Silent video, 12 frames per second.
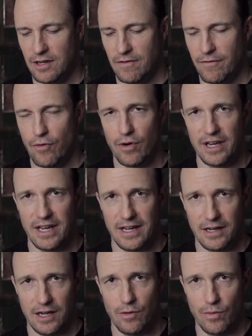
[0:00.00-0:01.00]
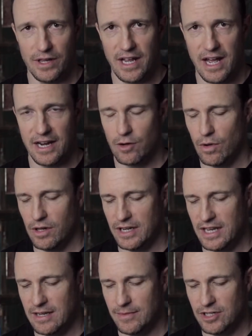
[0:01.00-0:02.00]
for getting a really high quality
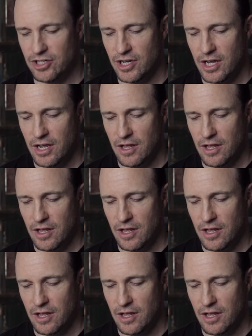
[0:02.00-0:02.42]
image.